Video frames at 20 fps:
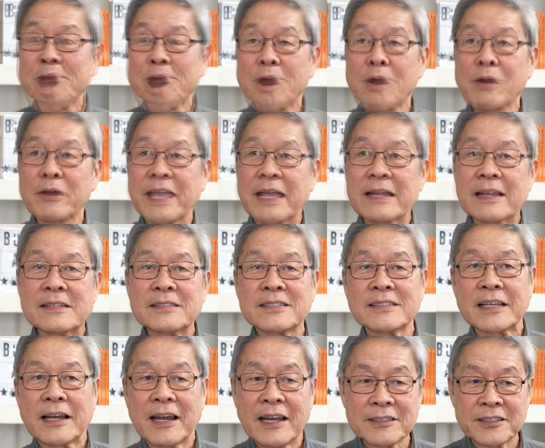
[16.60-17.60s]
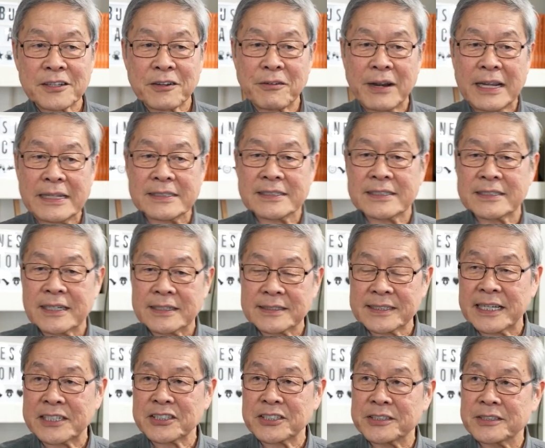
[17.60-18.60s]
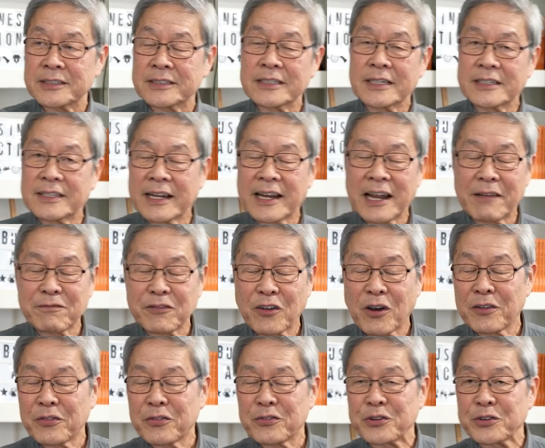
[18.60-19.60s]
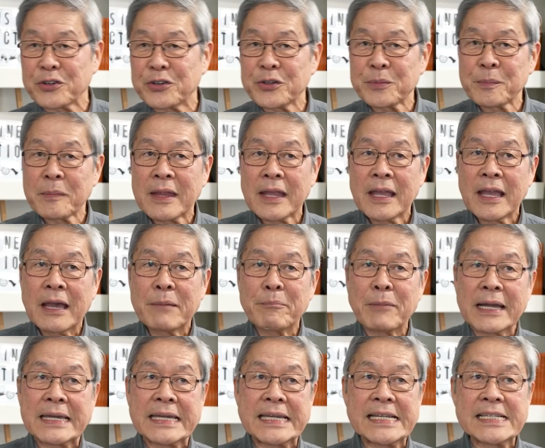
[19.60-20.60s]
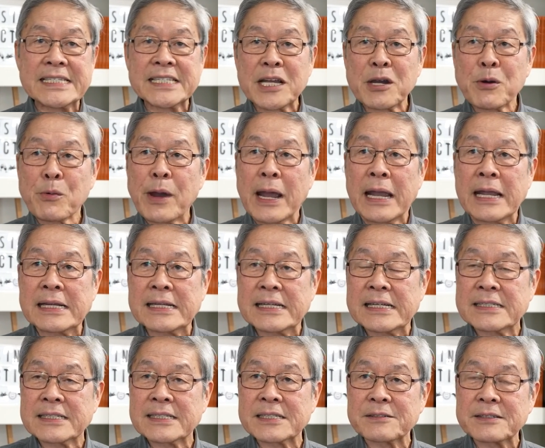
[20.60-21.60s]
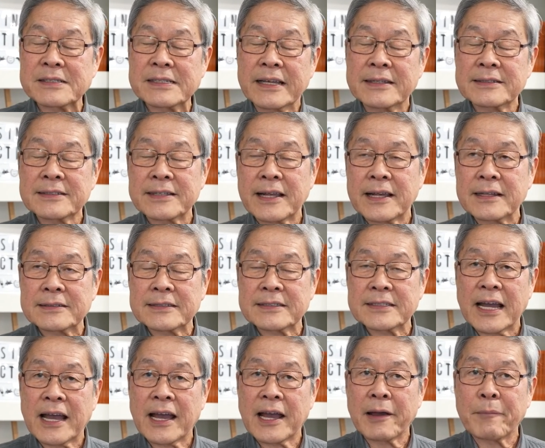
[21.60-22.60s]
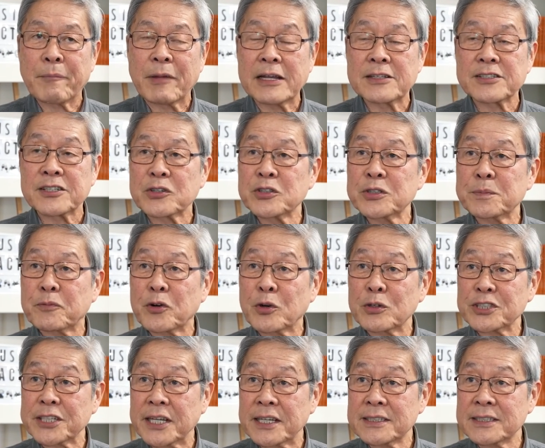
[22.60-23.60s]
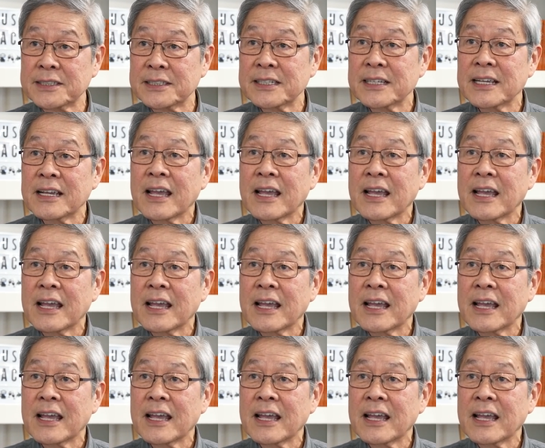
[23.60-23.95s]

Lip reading: Oh yeah, that's a great session that I've gone through. My key takeaway is that it's a good process.